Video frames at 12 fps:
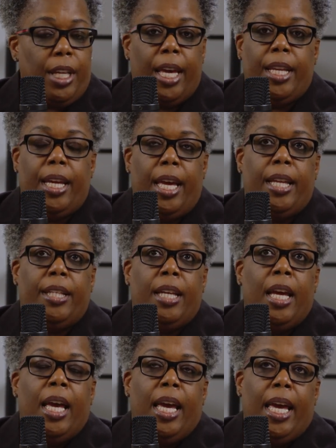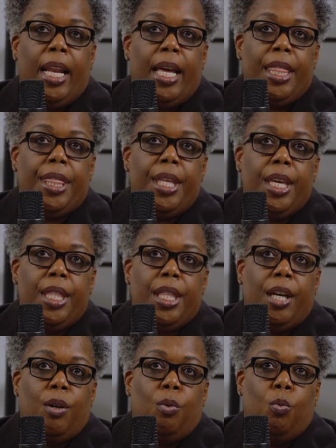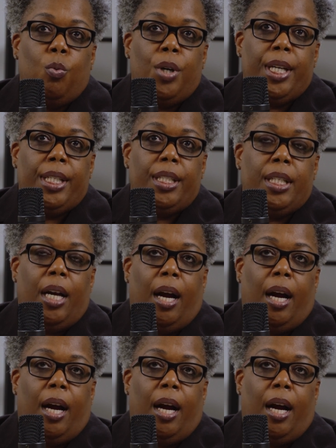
Okay. And I think that what